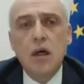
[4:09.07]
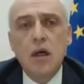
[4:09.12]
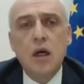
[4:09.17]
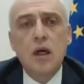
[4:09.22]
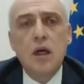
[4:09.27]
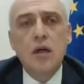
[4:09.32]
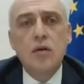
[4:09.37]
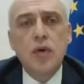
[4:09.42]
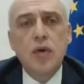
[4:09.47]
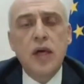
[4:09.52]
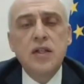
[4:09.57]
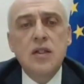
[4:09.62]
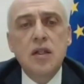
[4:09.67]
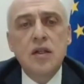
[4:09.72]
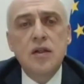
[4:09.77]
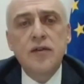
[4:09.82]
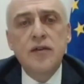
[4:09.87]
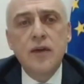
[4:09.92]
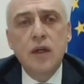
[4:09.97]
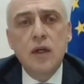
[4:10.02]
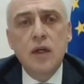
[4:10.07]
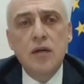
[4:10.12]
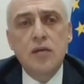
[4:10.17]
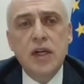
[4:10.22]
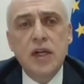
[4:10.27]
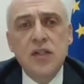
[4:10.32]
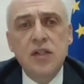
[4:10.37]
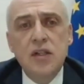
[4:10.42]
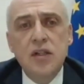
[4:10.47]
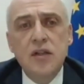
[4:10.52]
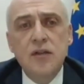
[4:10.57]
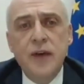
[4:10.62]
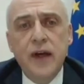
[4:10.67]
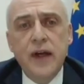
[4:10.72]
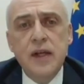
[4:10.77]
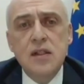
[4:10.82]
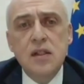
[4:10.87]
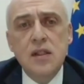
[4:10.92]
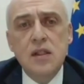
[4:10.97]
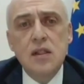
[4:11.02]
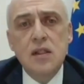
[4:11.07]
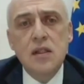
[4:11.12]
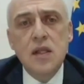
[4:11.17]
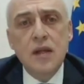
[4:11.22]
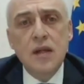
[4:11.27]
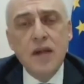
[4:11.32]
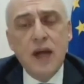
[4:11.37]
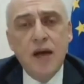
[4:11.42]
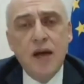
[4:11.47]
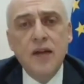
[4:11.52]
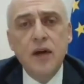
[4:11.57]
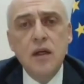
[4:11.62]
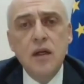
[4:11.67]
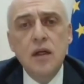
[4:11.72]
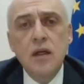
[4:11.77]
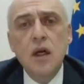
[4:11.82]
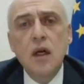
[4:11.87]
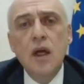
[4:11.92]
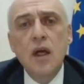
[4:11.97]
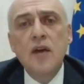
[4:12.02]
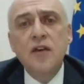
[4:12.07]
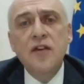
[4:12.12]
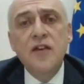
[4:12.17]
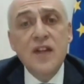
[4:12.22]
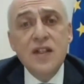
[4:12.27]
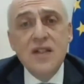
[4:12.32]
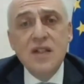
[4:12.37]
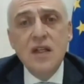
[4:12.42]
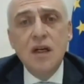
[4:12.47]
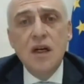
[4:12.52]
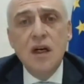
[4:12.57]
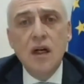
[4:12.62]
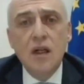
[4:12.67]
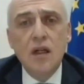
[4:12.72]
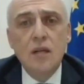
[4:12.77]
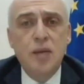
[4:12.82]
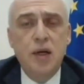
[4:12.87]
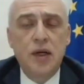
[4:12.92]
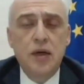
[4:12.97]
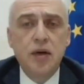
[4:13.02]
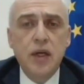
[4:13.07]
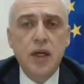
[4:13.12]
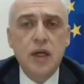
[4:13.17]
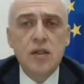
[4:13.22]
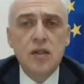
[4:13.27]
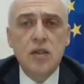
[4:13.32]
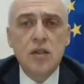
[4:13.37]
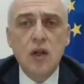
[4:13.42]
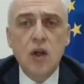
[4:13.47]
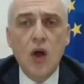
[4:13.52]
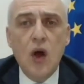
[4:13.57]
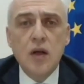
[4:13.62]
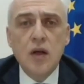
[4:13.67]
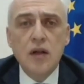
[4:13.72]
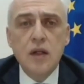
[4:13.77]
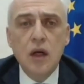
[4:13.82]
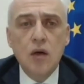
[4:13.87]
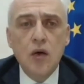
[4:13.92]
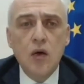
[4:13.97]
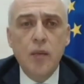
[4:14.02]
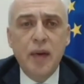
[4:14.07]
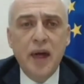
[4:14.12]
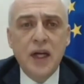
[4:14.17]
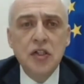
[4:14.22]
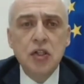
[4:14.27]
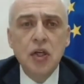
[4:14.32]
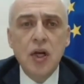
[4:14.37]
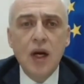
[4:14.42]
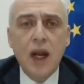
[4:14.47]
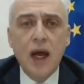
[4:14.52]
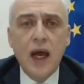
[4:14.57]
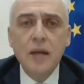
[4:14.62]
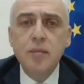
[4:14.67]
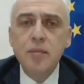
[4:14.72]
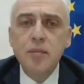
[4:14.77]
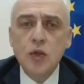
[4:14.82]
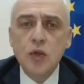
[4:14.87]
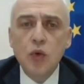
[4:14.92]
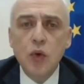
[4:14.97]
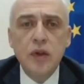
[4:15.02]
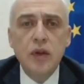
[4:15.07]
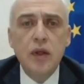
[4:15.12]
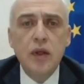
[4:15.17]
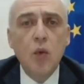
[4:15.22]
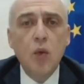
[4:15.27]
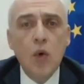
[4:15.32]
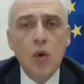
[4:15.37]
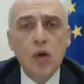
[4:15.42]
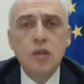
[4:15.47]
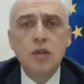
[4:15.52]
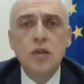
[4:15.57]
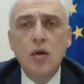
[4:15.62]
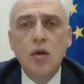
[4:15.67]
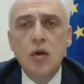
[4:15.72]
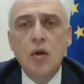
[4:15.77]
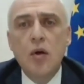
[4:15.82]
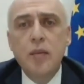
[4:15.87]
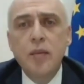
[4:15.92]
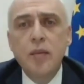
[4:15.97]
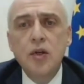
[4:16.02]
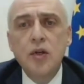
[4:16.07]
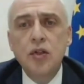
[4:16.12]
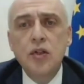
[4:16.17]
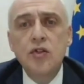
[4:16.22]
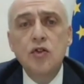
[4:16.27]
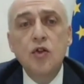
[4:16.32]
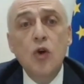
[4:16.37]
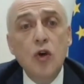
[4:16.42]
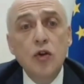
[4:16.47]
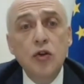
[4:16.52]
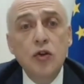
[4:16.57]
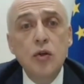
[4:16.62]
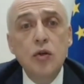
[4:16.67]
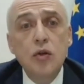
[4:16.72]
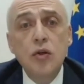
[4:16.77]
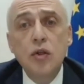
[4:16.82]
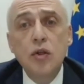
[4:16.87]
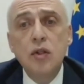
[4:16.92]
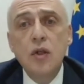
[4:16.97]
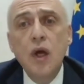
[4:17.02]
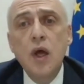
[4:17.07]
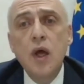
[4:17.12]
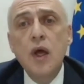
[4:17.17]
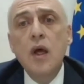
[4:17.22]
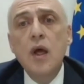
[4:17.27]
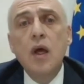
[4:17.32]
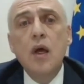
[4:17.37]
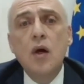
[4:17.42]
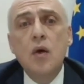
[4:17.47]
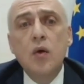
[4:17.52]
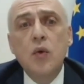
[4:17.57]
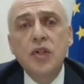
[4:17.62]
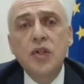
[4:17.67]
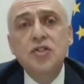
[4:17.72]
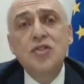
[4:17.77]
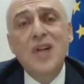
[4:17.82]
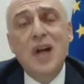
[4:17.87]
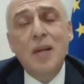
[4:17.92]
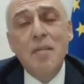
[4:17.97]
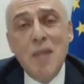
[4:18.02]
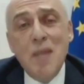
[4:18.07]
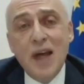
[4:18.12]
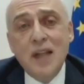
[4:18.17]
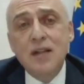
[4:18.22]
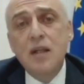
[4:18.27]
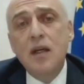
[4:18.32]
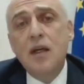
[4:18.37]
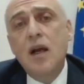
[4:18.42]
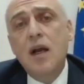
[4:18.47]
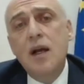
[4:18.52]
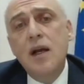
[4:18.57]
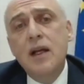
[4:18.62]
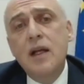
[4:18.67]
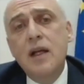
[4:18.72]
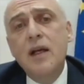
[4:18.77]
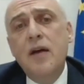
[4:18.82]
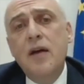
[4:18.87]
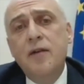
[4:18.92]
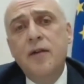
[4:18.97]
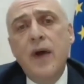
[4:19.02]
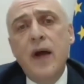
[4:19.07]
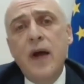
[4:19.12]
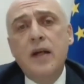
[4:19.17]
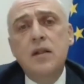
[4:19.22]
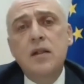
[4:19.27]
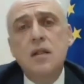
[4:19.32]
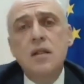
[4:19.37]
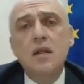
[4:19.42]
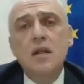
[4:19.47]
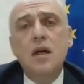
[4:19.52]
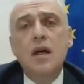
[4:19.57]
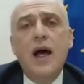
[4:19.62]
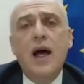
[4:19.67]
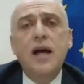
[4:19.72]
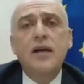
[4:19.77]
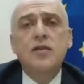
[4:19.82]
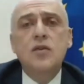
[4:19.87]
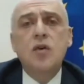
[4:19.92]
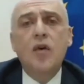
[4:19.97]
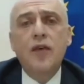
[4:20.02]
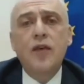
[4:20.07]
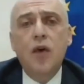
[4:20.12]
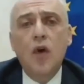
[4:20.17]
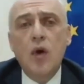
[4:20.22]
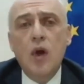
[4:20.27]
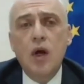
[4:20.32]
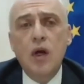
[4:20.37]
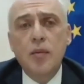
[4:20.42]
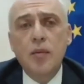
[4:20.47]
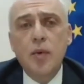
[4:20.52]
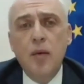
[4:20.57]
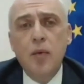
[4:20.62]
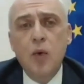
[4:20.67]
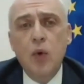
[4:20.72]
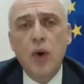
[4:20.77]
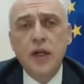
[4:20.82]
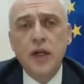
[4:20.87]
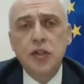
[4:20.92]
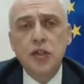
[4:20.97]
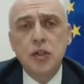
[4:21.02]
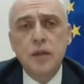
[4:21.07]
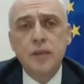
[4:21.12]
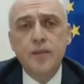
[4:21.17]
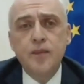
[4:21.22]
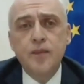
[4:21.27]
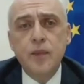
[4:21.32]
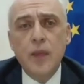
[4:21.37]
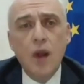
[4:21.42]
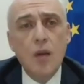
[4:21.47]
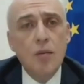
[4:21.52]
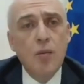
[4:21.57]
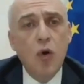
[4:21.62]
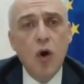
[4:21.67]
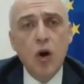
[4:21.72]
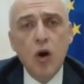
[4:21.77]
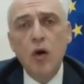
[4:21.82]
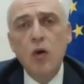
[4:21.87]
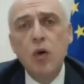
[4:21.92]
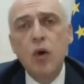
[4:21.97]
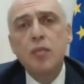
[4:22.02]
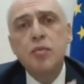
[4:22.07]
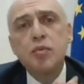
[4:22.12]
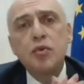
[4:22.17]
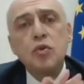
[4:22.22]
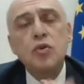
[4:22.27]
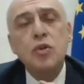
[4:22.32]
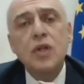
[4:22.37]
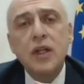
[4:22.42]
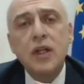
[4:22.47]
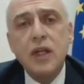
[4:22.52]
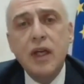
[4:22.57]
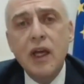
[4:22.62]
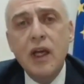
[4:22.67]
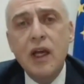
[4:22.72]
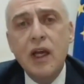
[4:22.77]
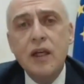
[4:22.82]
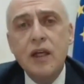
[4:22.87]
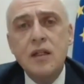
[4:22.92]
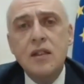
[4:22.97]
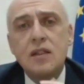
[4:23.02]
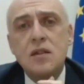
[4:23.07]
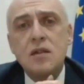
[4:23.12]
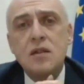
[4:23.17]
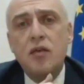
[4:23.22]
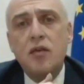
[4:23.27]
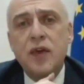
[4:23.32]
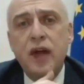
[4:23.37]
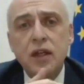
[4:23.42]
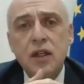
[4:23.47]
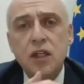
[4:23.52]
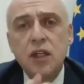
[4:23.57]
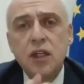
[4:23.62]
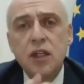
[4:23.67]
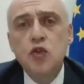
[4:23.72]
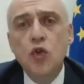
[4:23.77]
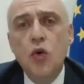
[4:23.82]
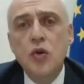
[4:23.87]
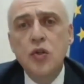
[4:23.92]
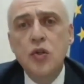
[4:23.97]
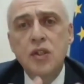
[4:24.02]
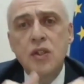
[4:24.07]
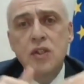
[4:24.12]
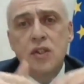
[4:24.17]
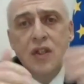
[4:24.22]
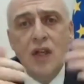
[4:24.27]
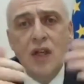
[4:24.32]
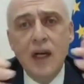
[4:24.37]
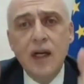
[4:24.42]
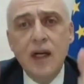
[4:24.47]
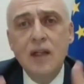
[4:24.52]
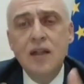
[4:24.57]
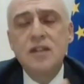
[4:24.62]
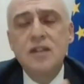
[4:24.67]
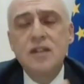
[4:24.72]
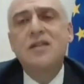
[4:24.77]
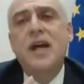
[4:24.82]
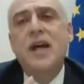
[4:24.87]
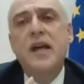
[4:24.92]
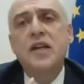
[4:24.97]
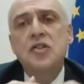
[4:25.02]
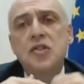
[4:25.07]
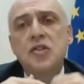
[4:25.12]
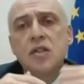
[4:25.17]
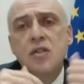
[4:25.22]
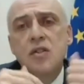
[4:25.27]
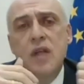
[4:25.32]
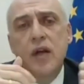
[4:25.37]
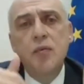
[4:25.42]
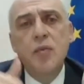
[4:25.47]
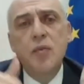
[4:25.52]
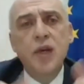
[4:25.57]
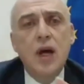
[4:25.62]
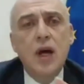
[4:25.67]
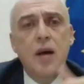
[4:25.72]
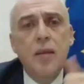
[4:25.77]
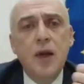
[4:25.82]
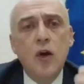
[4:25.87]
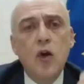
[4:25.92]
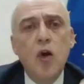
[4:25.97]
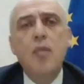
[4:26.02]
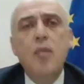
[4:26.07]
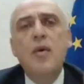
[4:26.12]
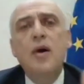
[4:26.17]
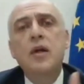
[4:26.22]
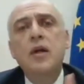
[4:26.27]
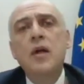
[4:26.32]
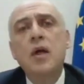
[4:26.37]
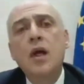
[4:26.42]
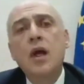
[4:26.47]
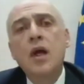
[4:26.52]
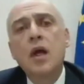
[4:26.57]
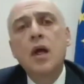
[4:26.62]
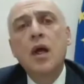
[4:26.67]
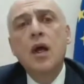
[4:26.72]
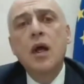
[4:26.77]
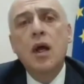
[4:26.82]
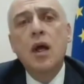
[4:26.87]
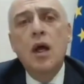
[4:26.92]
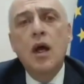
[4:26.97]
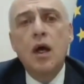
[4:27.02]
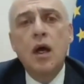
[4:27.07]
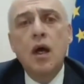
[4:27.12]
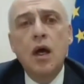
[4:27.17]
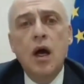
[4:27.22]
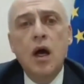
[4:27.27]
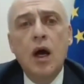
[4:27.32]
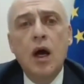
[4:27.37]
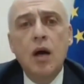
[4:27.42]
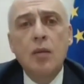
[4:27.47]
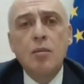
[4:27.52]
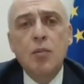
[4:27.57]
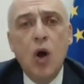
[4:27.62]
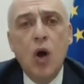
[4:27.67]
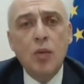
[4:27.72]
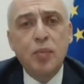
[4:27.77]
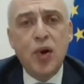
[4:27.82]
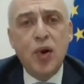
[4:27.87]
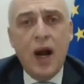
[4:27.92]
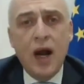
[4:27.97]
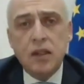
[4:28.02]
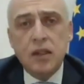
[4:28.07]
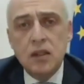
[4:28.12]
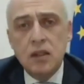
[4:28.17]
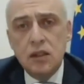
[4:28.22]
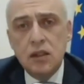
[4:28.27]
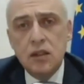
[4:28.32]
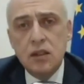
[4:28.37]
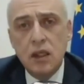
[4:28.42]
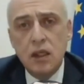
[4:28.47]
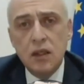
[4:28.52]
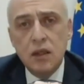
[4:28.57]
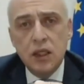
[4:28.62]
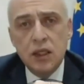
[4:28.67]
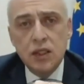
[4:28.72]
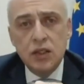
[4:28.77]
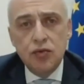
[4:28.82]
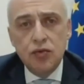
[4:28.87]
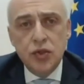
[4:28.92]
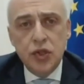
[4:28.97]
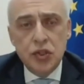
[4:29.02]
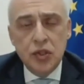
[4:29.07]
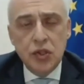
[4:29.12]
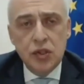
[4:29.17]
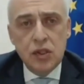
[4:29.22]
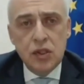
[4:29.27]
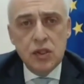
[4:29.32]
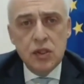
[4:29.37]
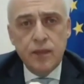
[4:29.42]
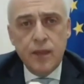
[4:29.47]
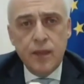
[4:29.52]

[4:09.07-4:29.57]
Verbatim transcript: razor, uh, razor uh, fences and other physical barriers along the occupation line between the war-torn communities continued, which dramatically affected the lives of local population. Moreover, brutal killings of ethnic Georgians, illegal detentions have become a common uh, malpractice in these regions.